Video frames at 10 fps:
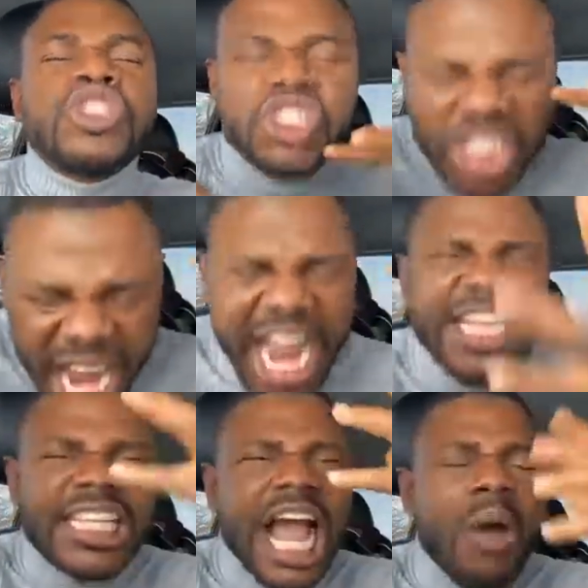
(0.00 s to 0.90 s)
to
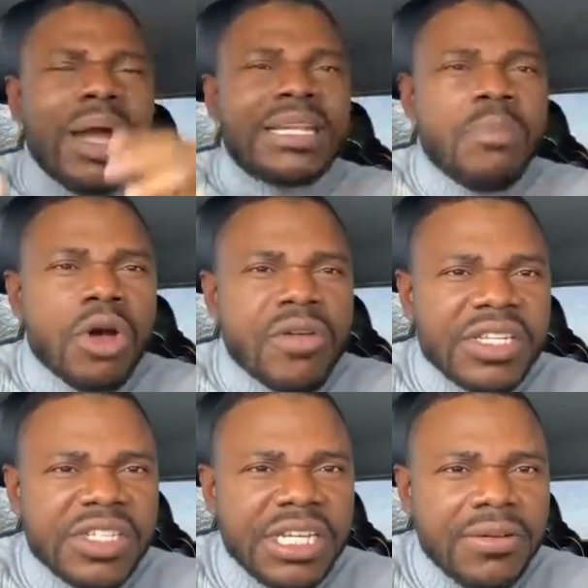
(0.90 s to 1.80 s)
change our
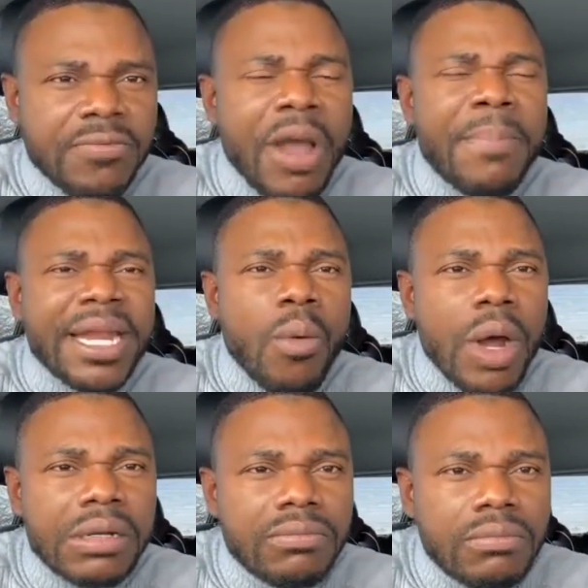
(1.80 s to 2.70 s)
democracy for a
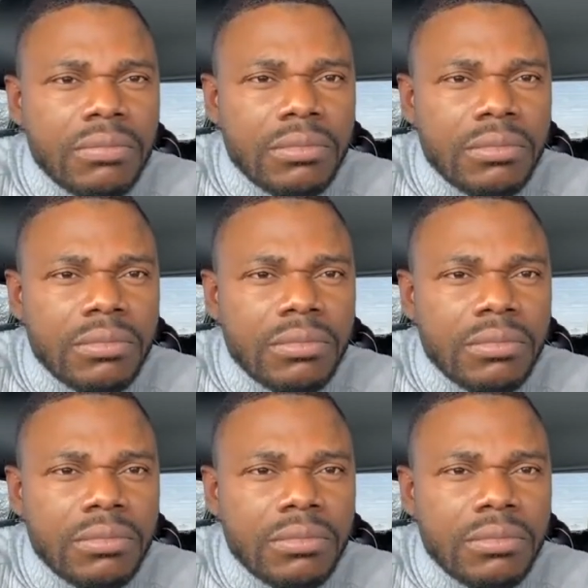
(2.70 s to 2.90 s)
better one.